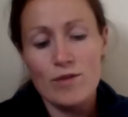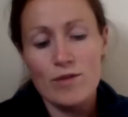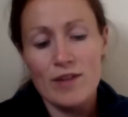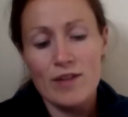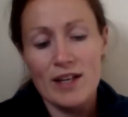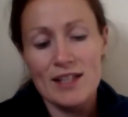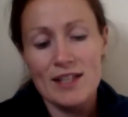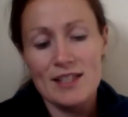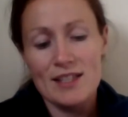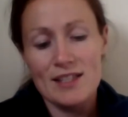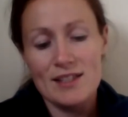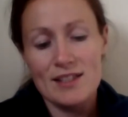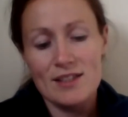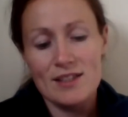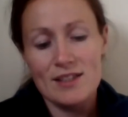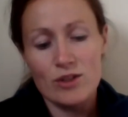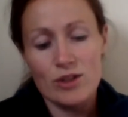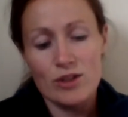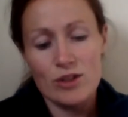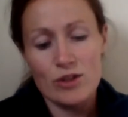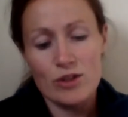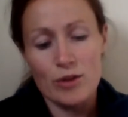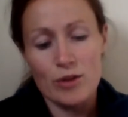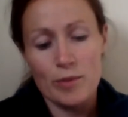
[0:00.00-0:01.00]
Vedas
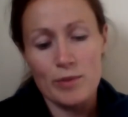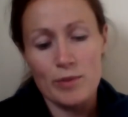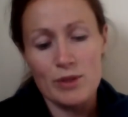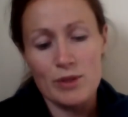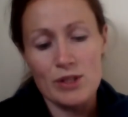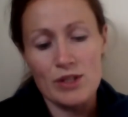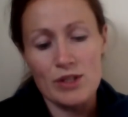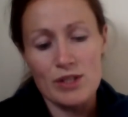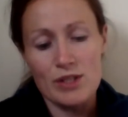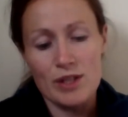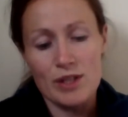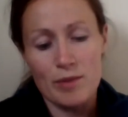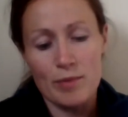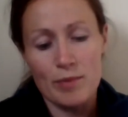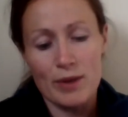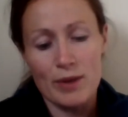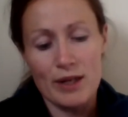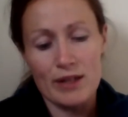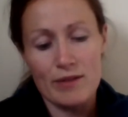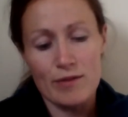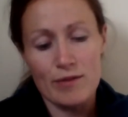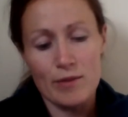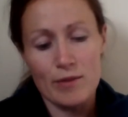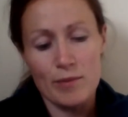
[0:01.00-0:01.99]
or scriptures
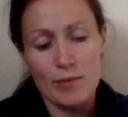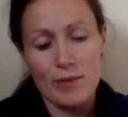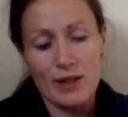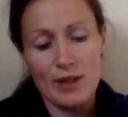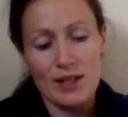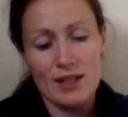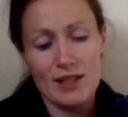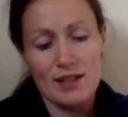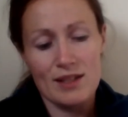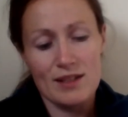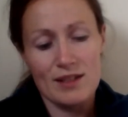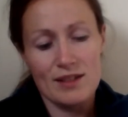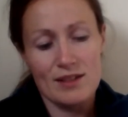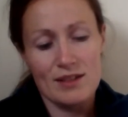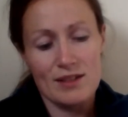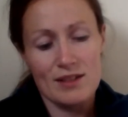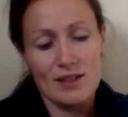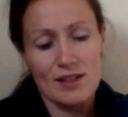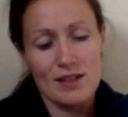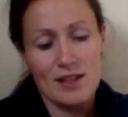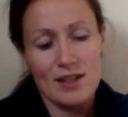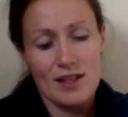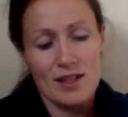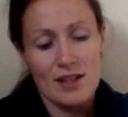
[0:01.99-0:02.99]
apart from me.
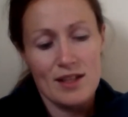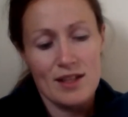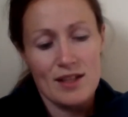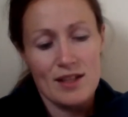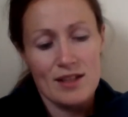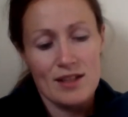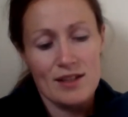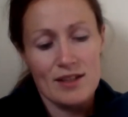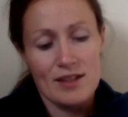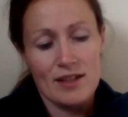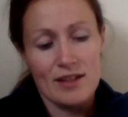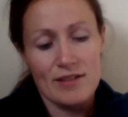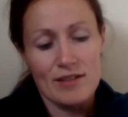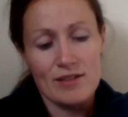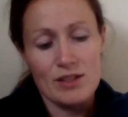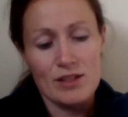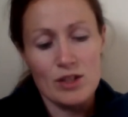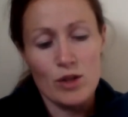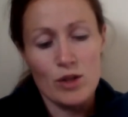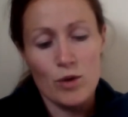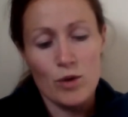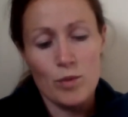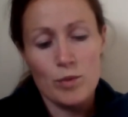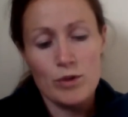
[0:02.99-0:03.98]
There is
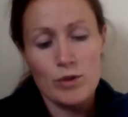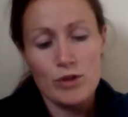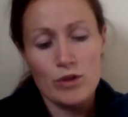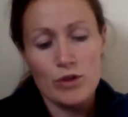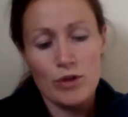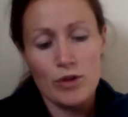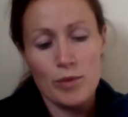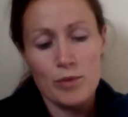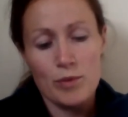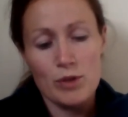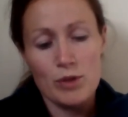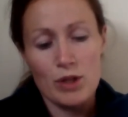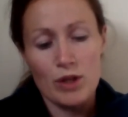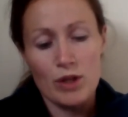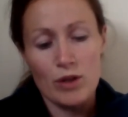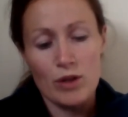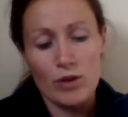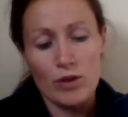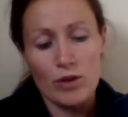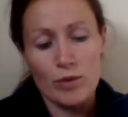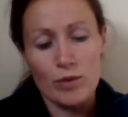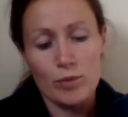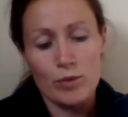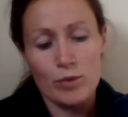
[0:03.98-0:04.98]
no prescription
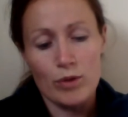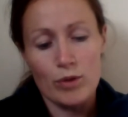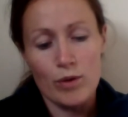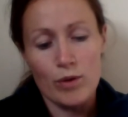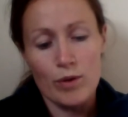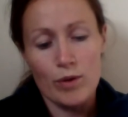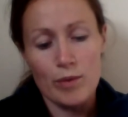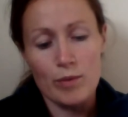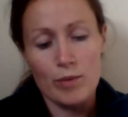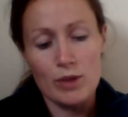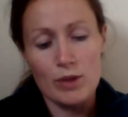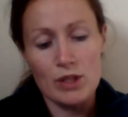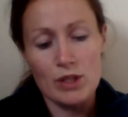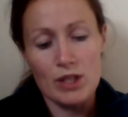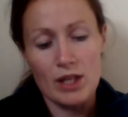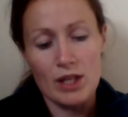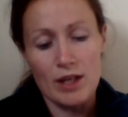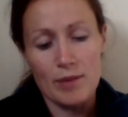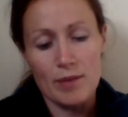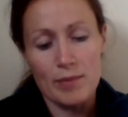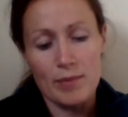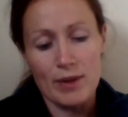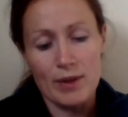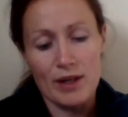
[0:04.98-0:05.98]
or prohibition
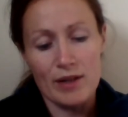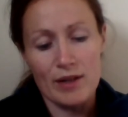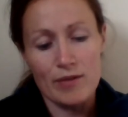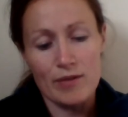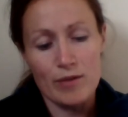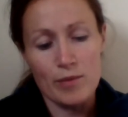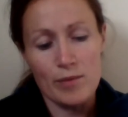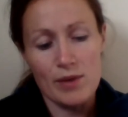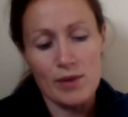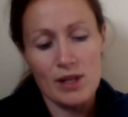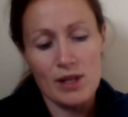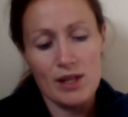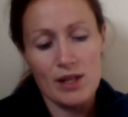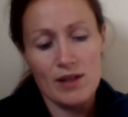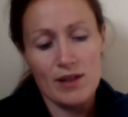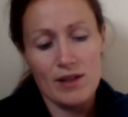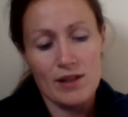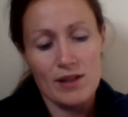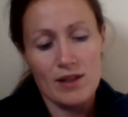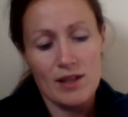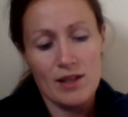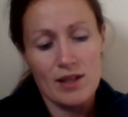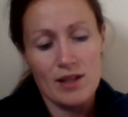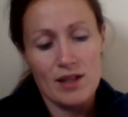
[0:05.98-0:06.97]
apart from me.
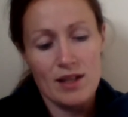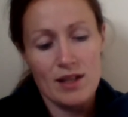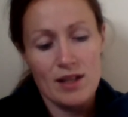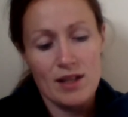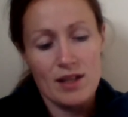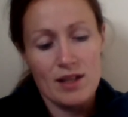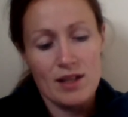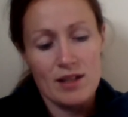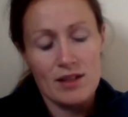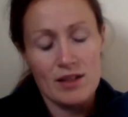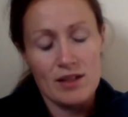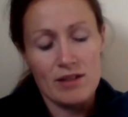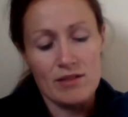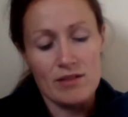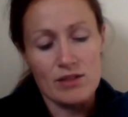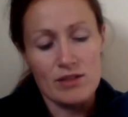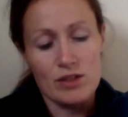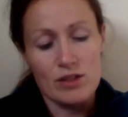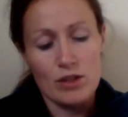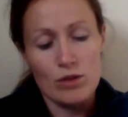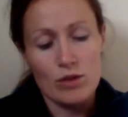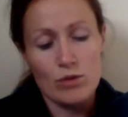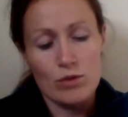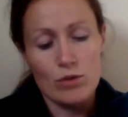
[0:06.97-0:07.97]
There
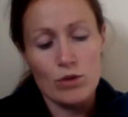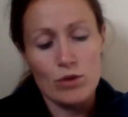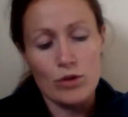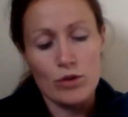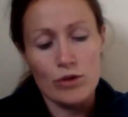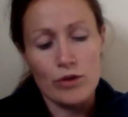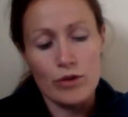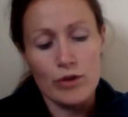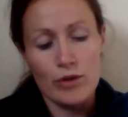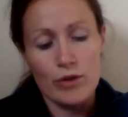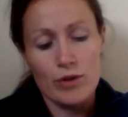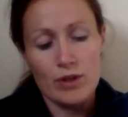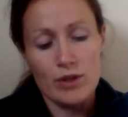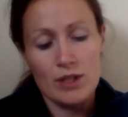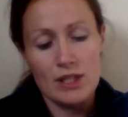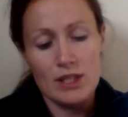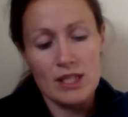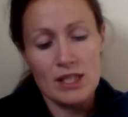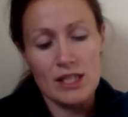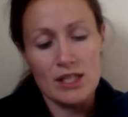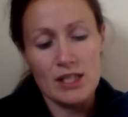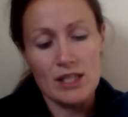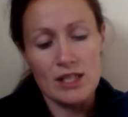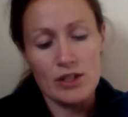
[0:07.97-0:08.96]
is no guru,
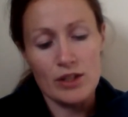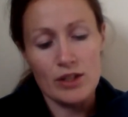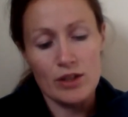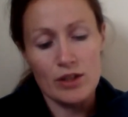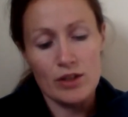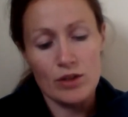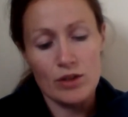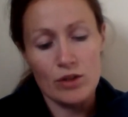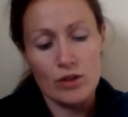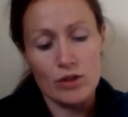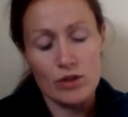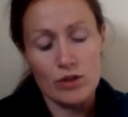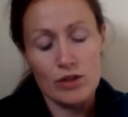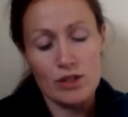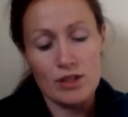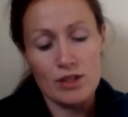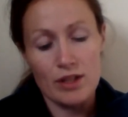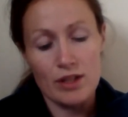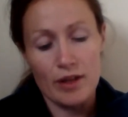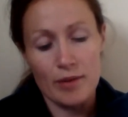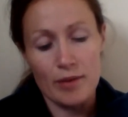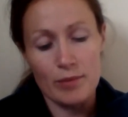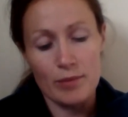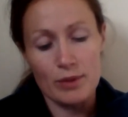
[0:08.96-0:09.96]
teacher, or
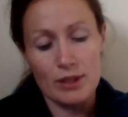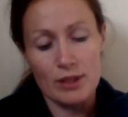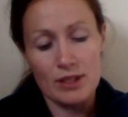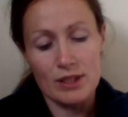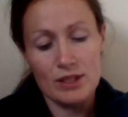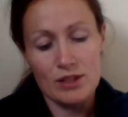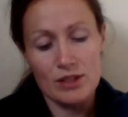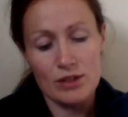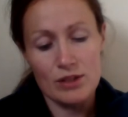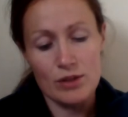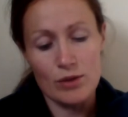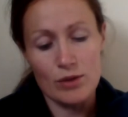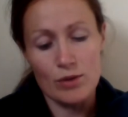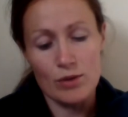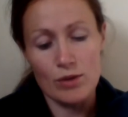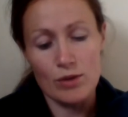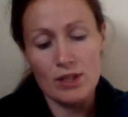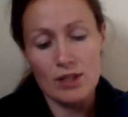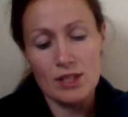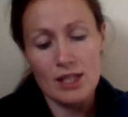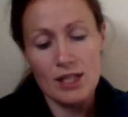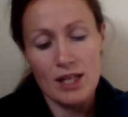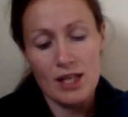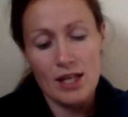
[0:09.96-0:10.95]
disciple, student
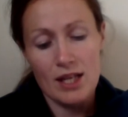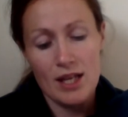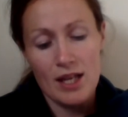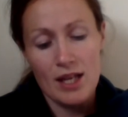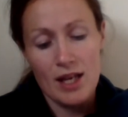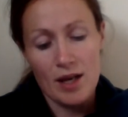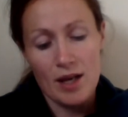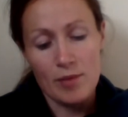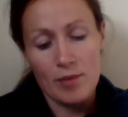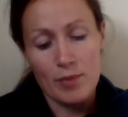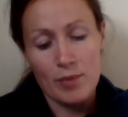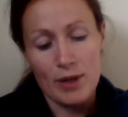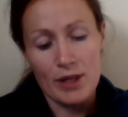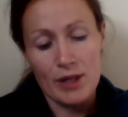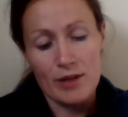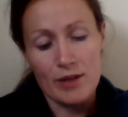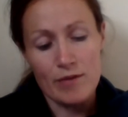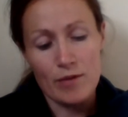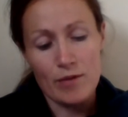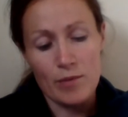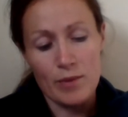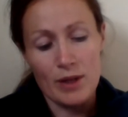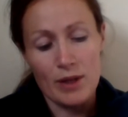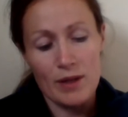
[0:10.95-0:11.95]
apart
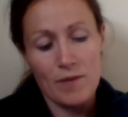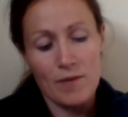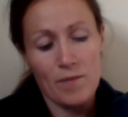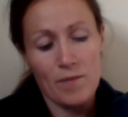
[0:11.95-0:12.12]
from me.